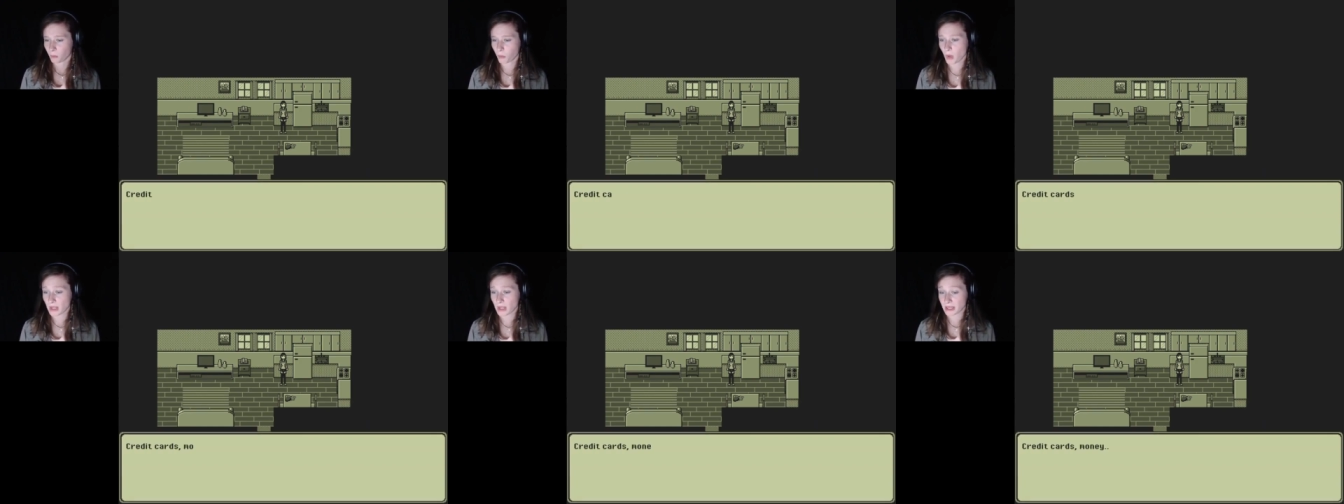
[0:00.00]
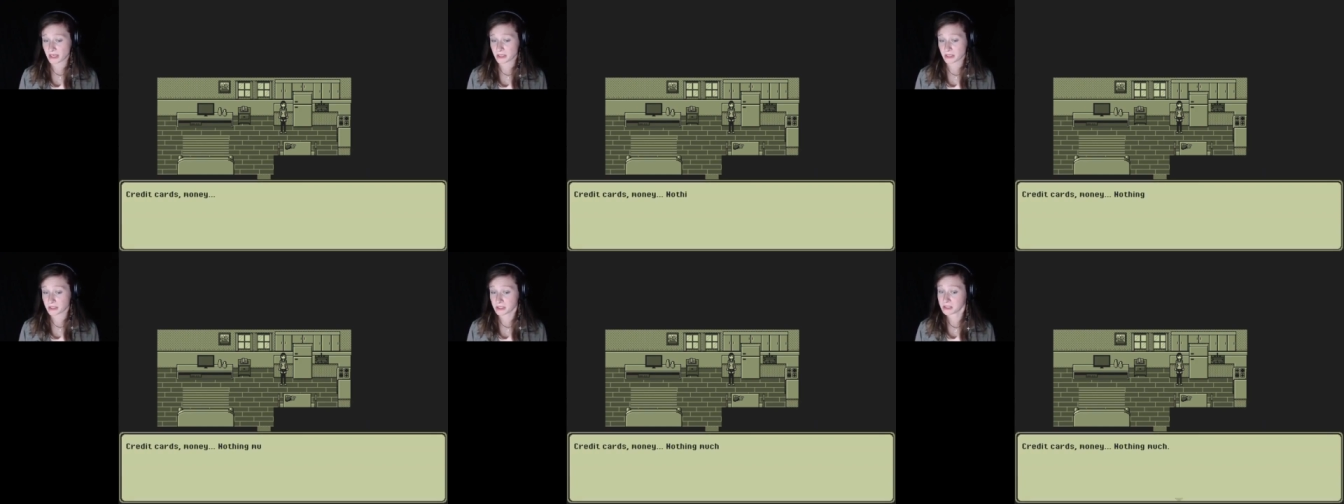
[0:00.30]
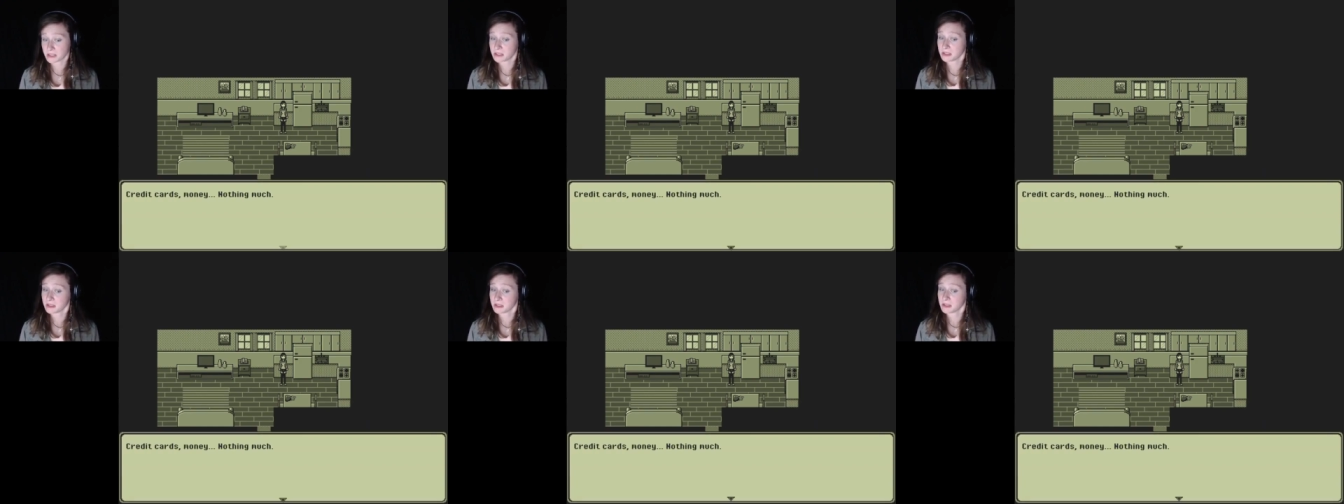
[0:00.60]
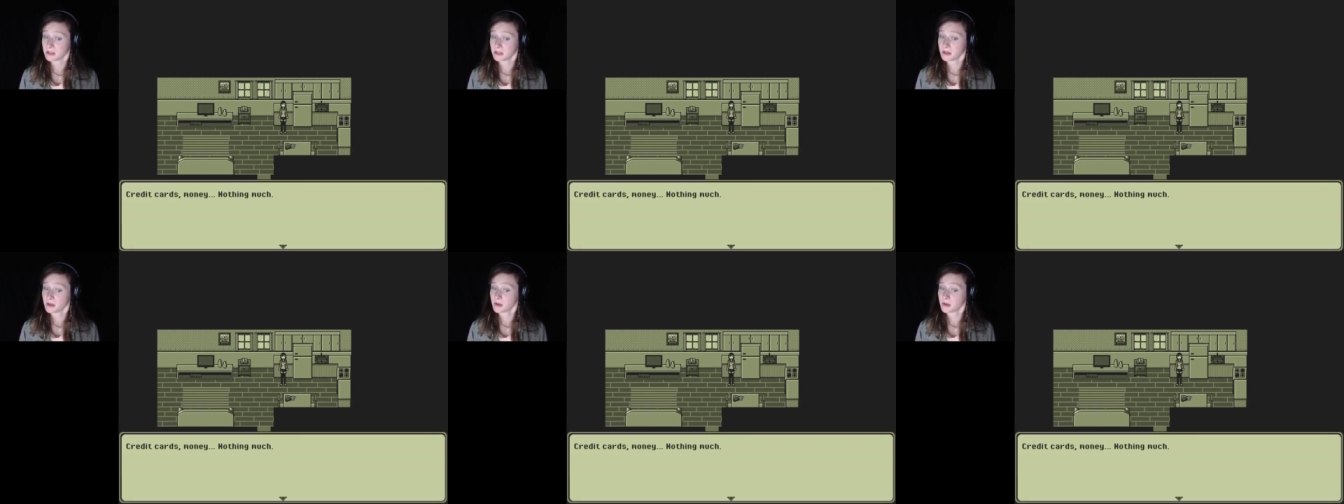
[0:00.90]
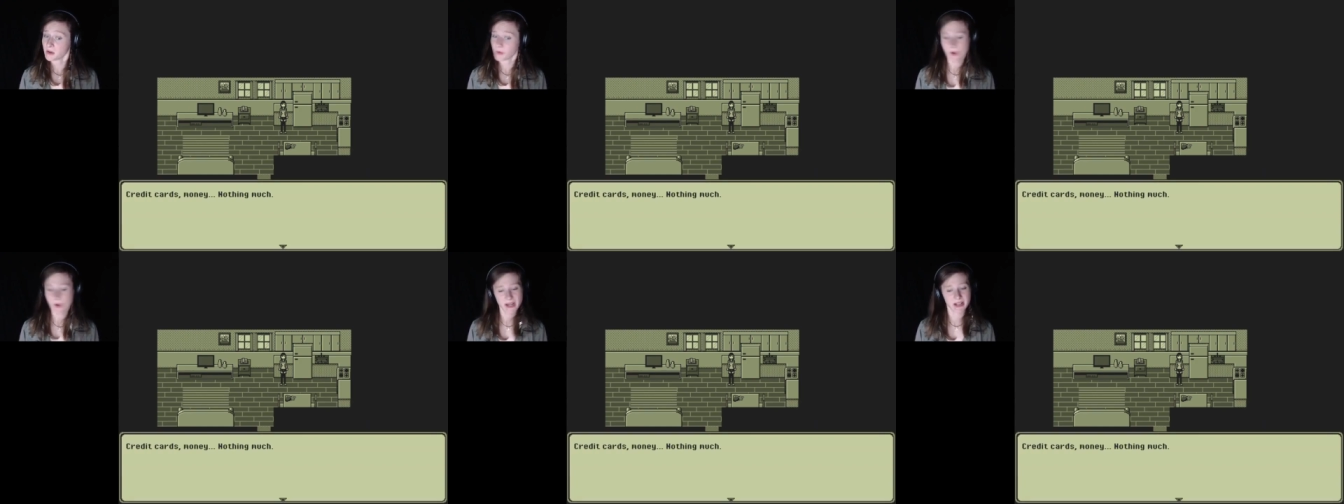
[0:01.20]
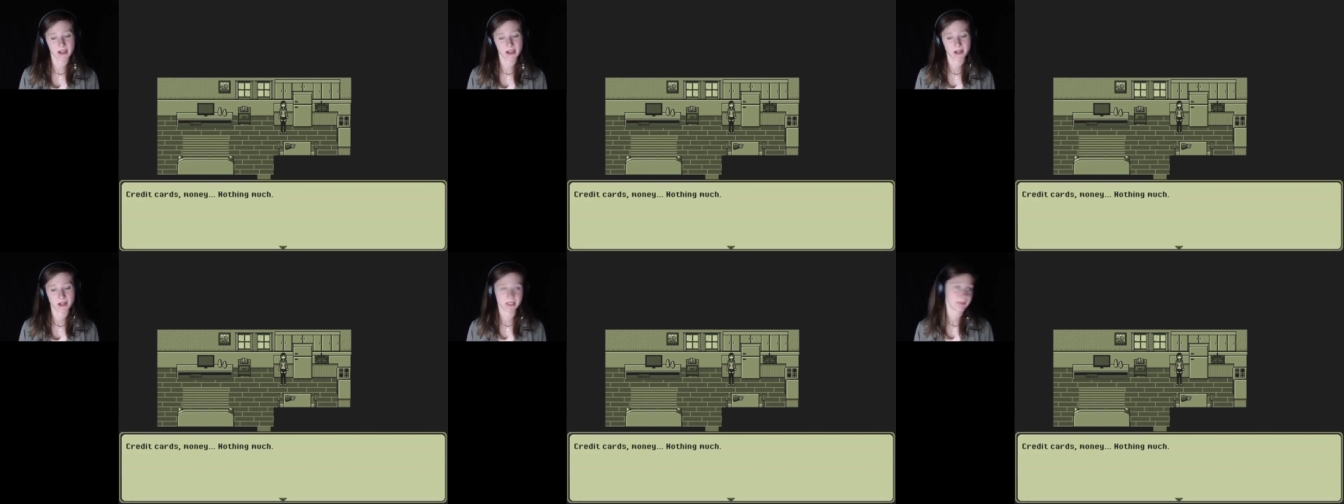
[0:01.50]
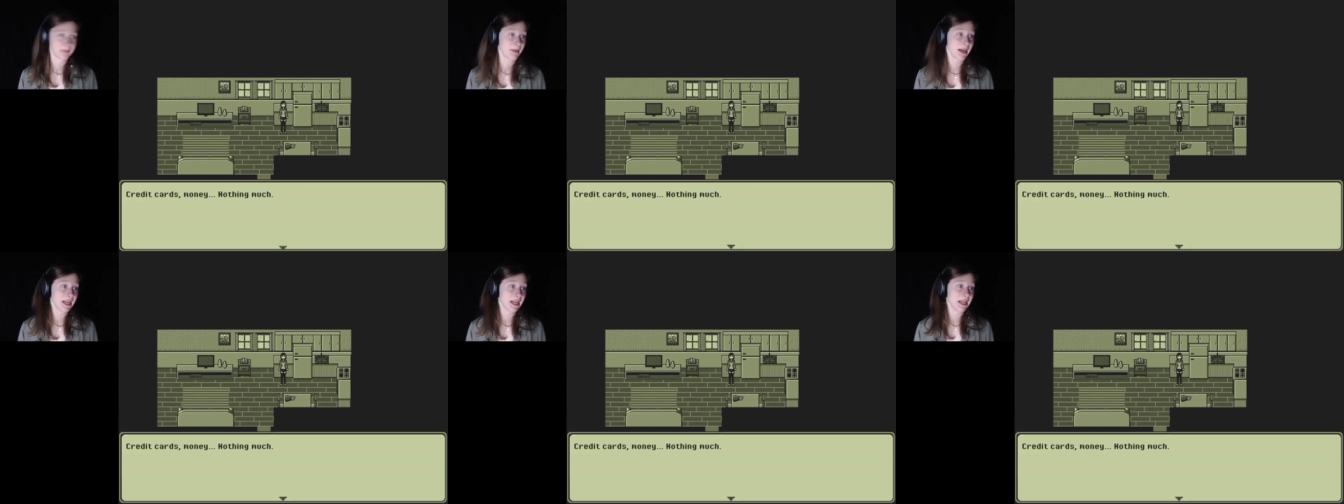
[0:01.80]
Wallet. Credit
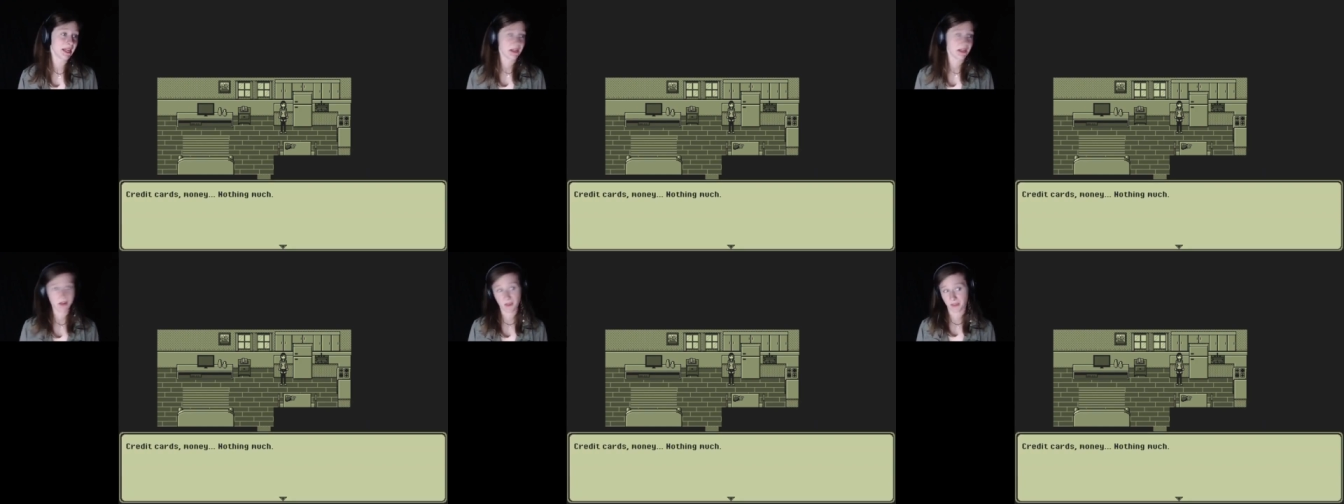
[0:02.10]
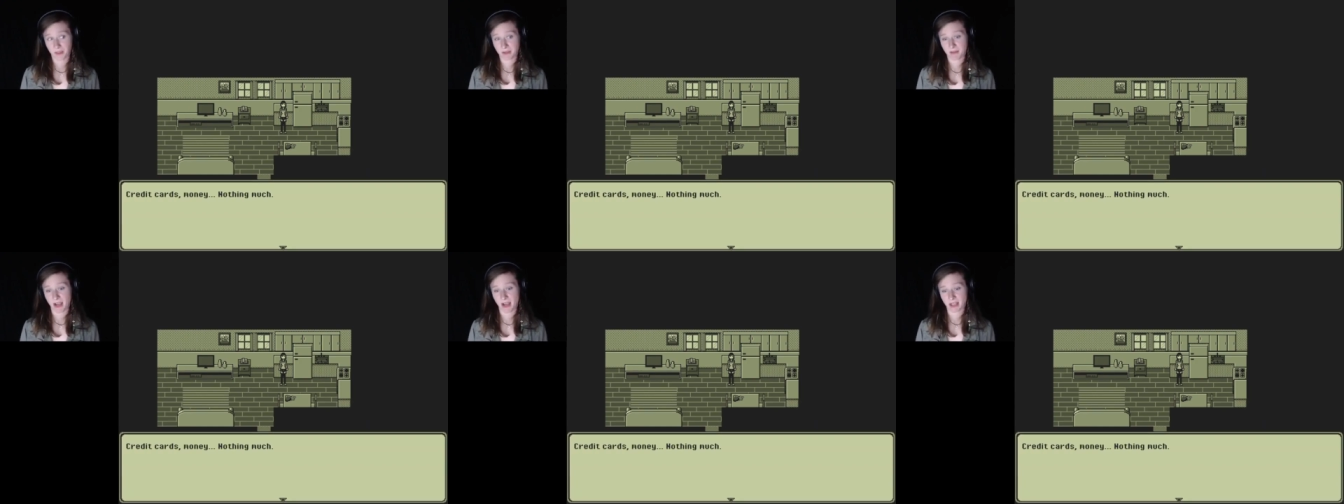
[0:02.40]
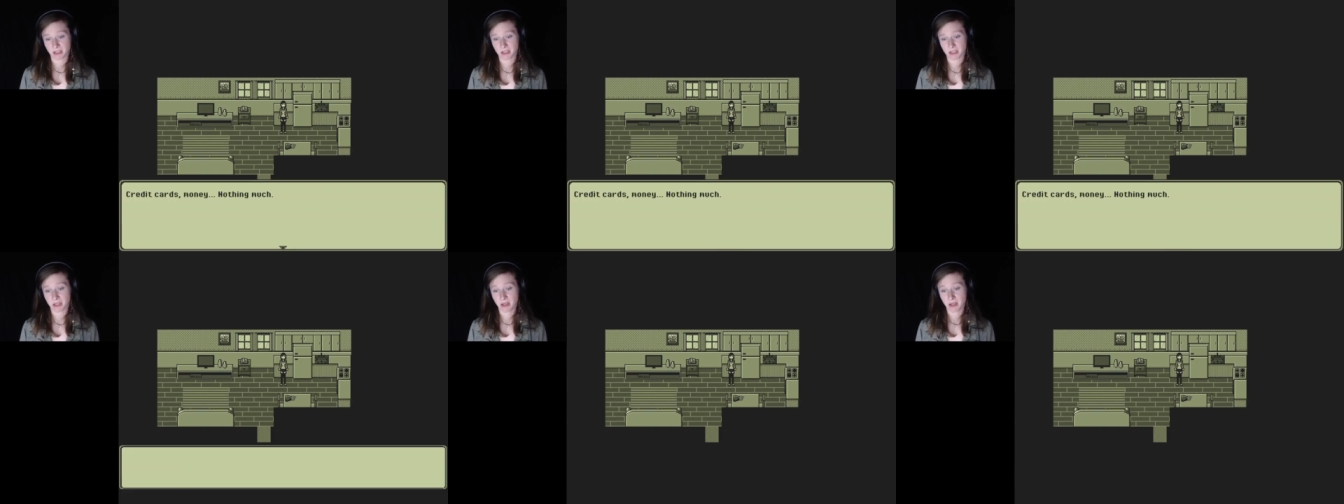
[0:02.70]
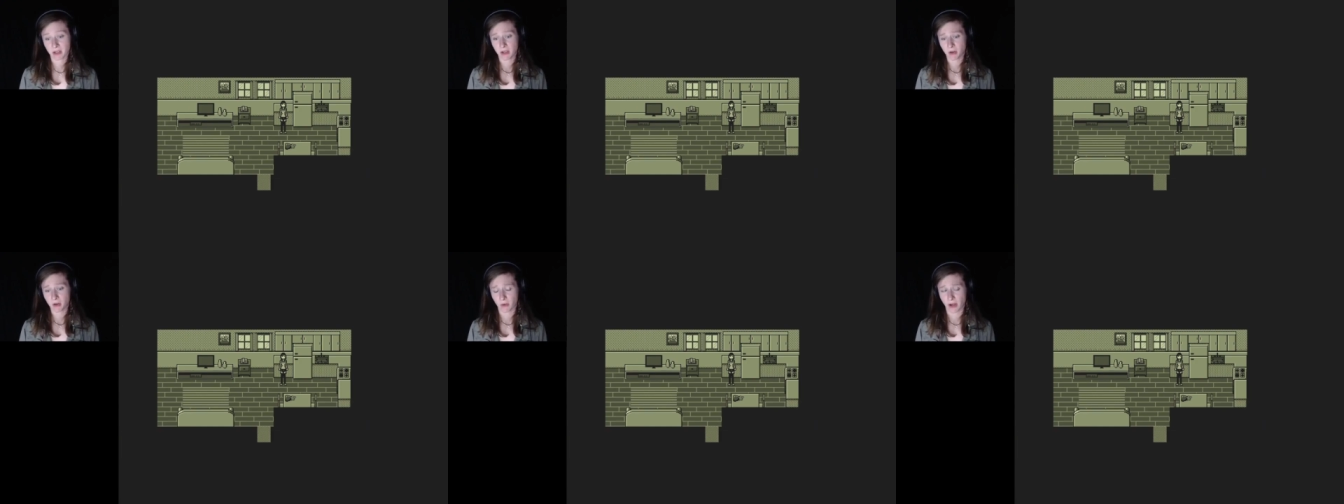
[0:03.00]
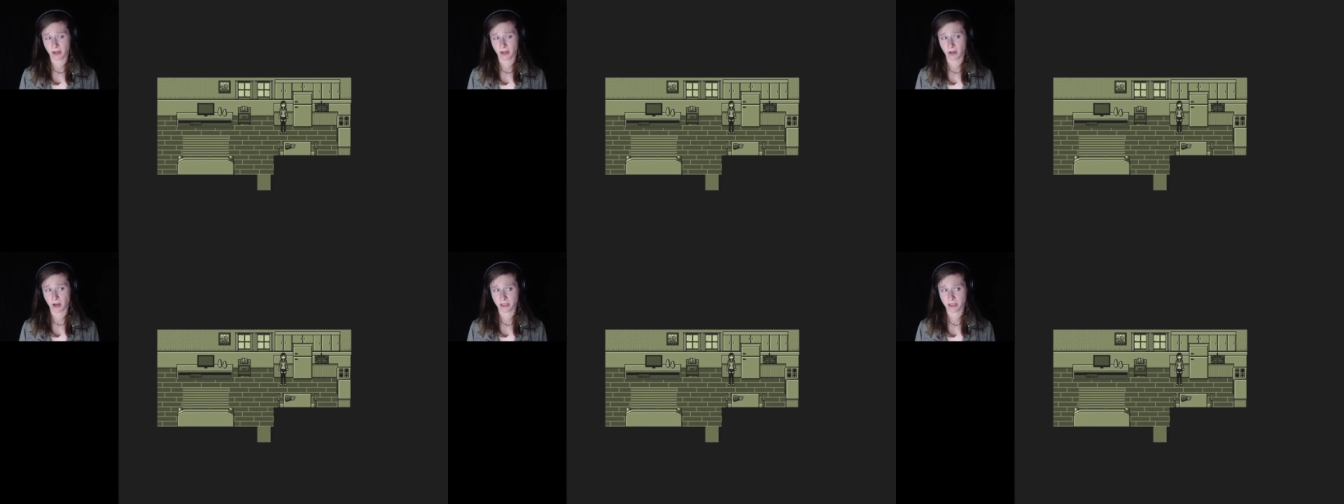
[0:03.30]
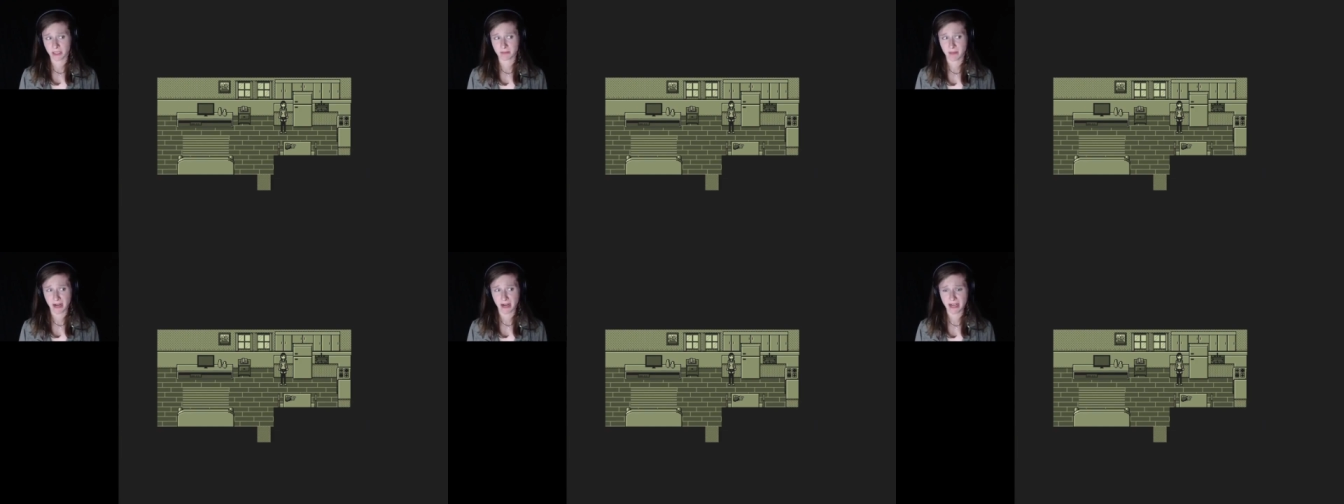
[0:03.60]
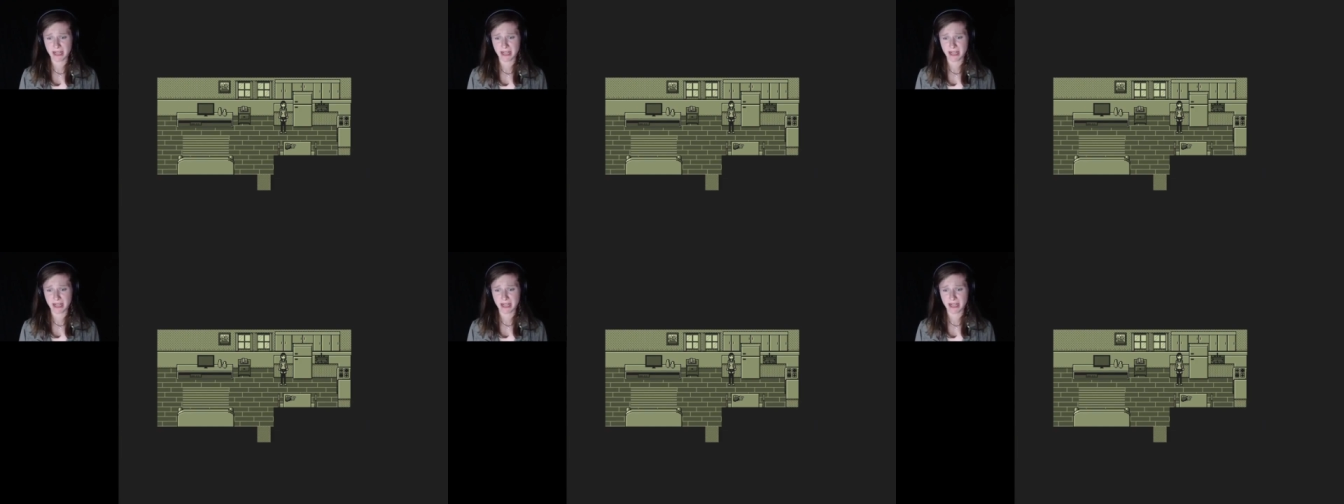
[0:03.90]
cards, money, nothing much. Credit cards and